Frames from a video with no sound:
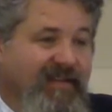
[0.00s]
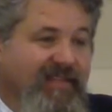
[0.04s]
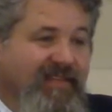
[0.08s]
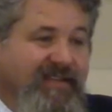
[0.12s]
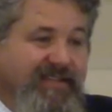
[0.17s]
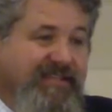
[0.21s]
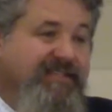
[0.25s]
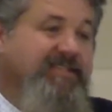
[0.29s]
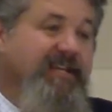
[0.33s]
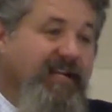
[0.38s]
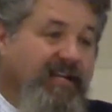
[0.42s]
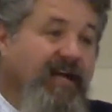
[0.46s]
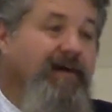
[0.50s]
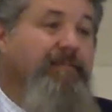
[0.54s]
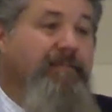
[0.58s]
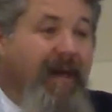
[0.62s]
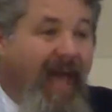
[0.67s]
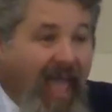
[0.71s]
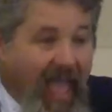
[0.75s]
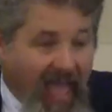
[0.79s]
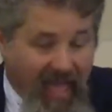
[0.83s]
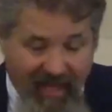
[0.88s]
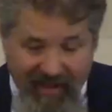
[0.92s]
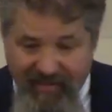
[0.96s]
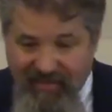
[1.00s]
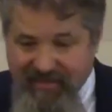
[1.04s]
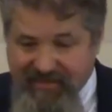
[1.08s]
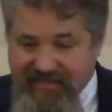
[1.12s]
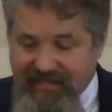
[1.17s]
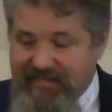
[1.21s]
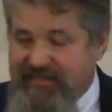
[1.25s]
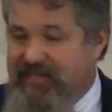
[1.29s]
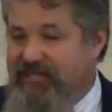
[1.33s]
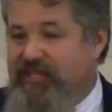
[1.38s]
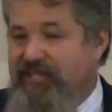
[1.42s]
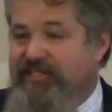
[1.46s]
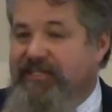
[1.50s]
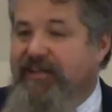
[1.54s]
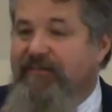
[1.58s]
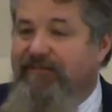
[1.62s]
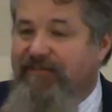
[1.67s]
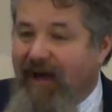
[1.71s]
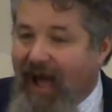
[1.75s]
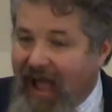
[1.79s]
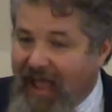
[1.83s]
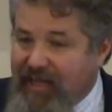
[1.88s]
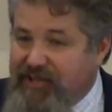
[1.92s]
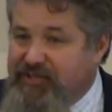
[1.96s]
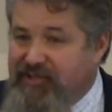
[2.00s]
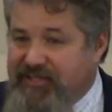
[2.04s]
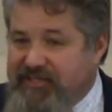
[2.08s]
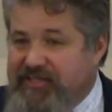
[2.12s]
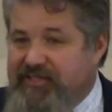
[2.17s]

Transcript: This is a command. This isn't just advice,